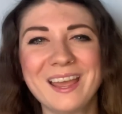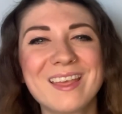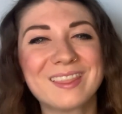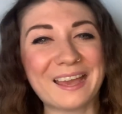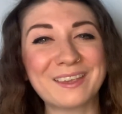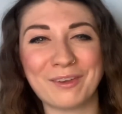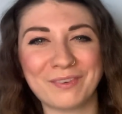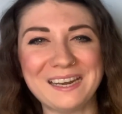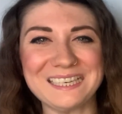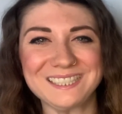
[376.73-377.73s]
Thank you for
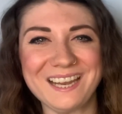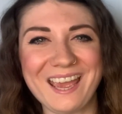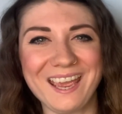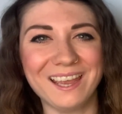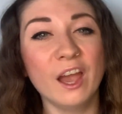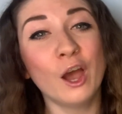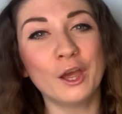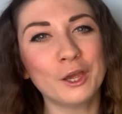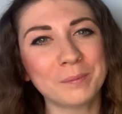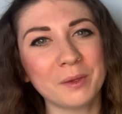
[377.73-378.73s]
listening. I
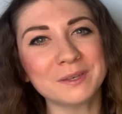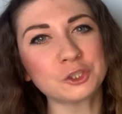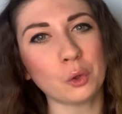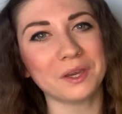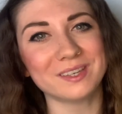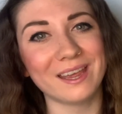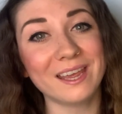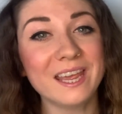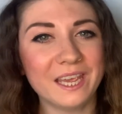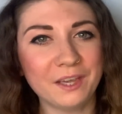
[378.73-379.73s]
hope you enjoyed it.
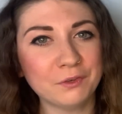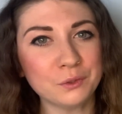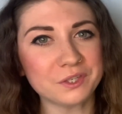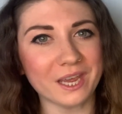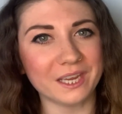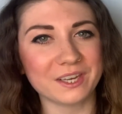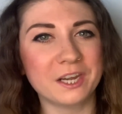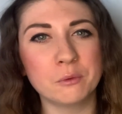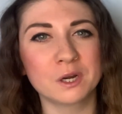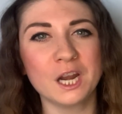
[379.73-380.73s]
If you did and
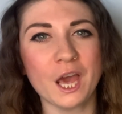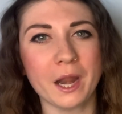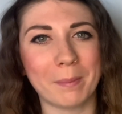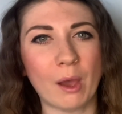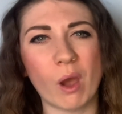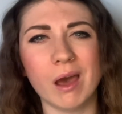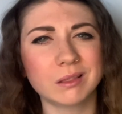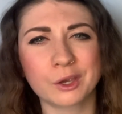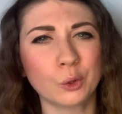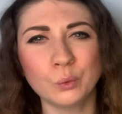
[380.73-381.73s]
you want to learn about
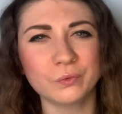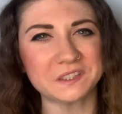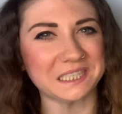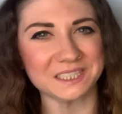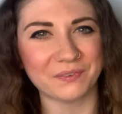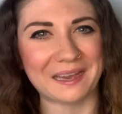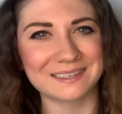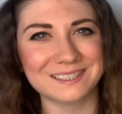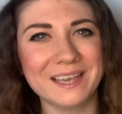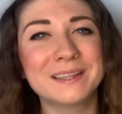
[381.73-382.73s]
other cool physics
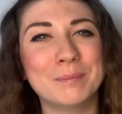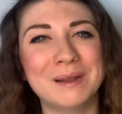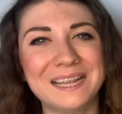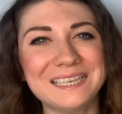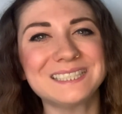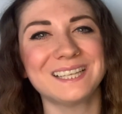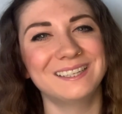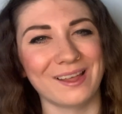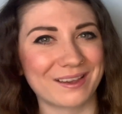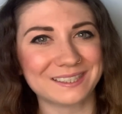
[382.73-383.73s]
facts, then please
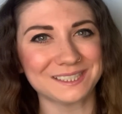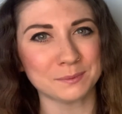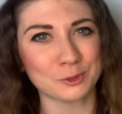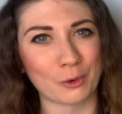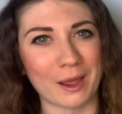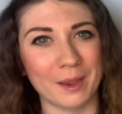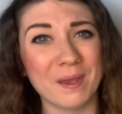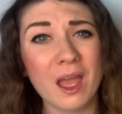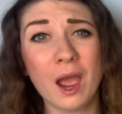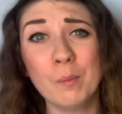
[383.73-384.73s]
like and subscribe
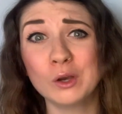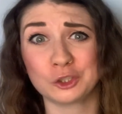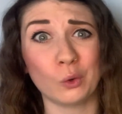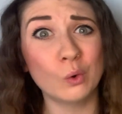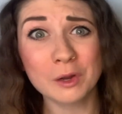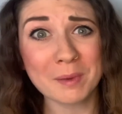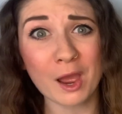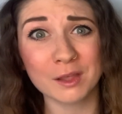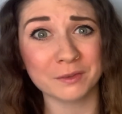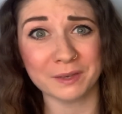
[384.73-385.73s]
and watch all of my
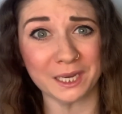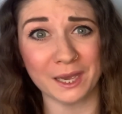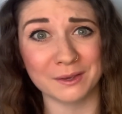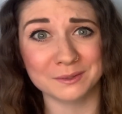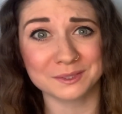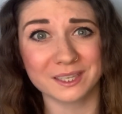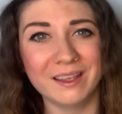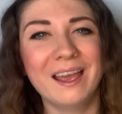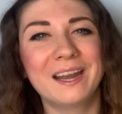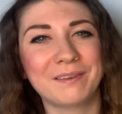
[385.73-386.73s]
other videos.
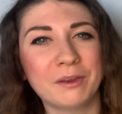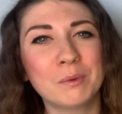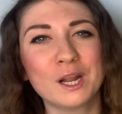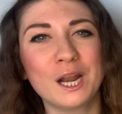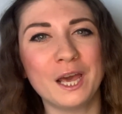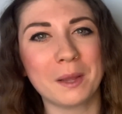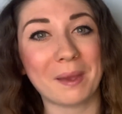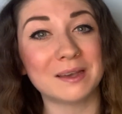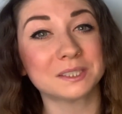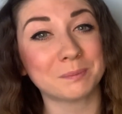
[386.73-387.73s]
And if you want to learn
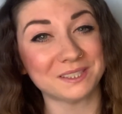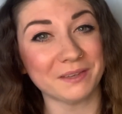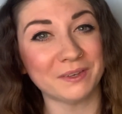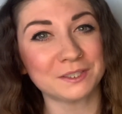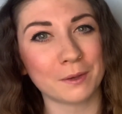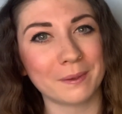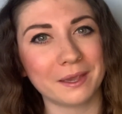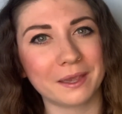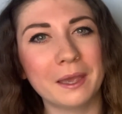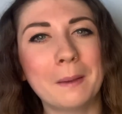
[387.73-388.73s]
about a specific
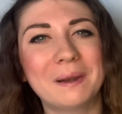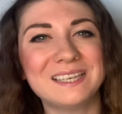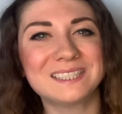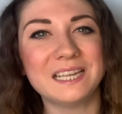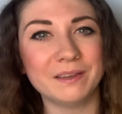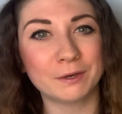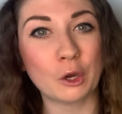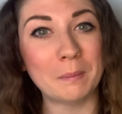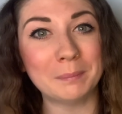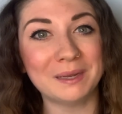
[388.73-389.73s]
topic, please leave a
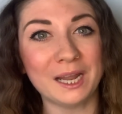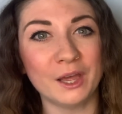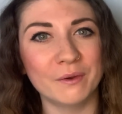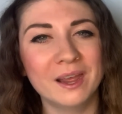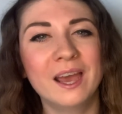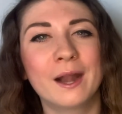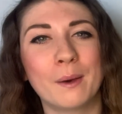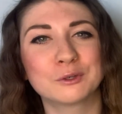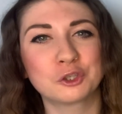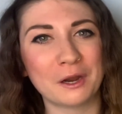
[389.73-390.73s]
comment below and I
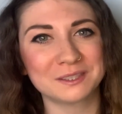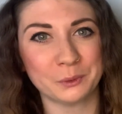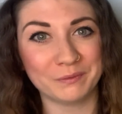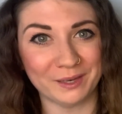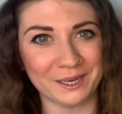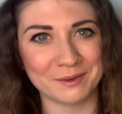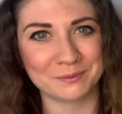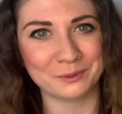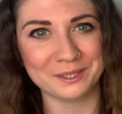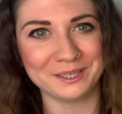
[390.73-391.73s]
will try to do a video
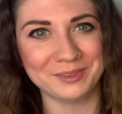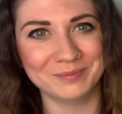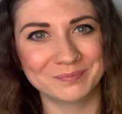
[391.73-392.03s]
for you.